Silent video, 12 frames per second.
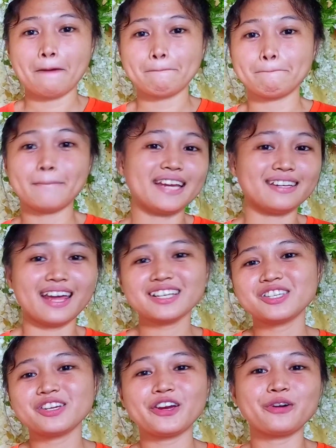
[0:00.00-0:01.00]
My
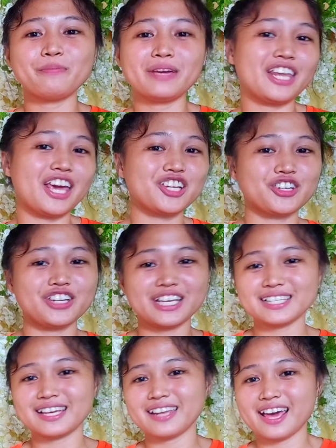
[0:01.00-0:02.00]
next recommendation
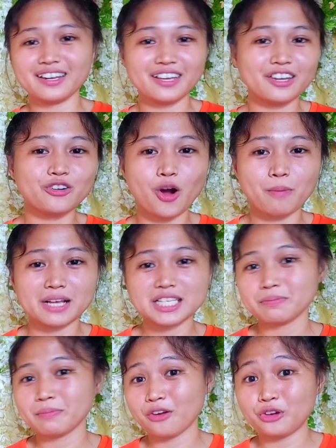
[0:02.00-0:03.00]
is An Alien
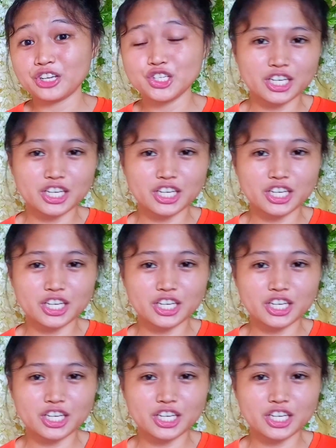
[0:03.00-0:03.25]
Romance by Regine